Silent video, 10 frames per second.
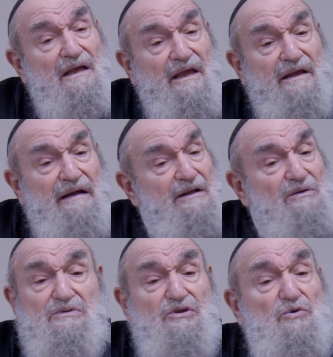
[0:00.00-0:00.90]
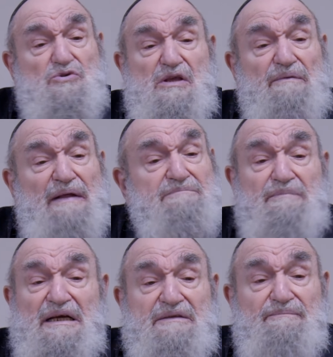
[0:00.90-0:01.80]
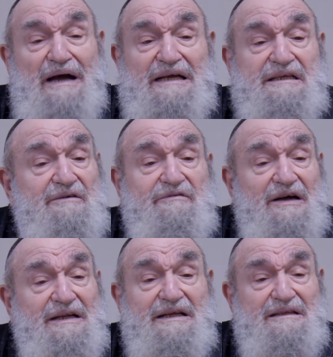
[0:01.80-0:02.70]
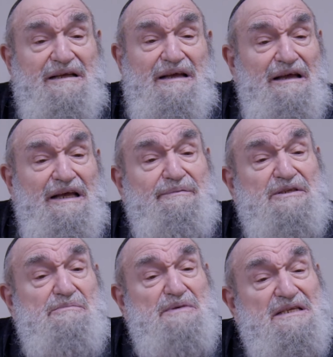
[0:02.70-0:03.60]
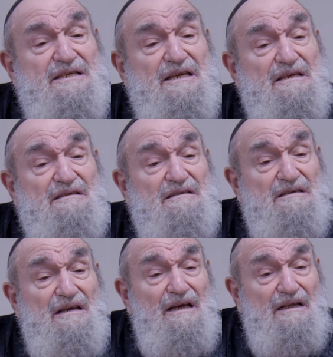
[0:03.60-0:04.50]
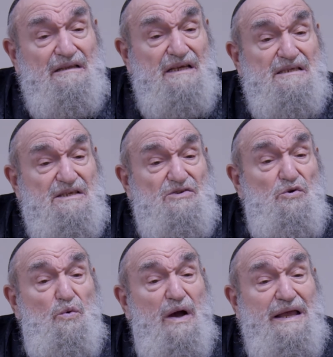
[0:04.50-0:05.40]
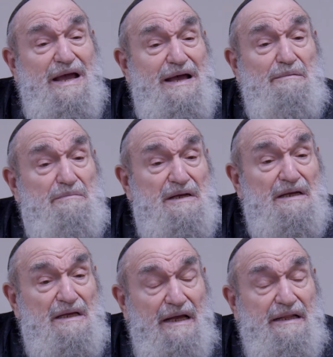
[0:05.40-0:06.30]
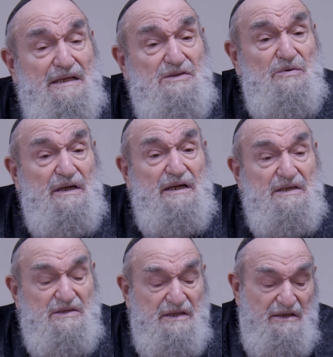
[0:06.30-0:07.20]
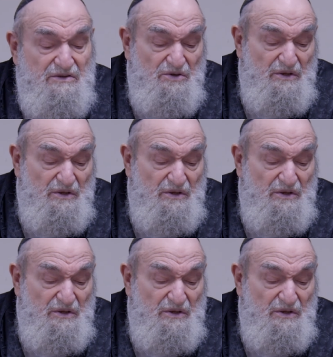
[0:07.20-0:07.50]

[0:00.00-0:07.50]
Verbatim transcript: I don't use it. Not makriv on it. If it's a mitzias, this is who I am. And that's what it is there. So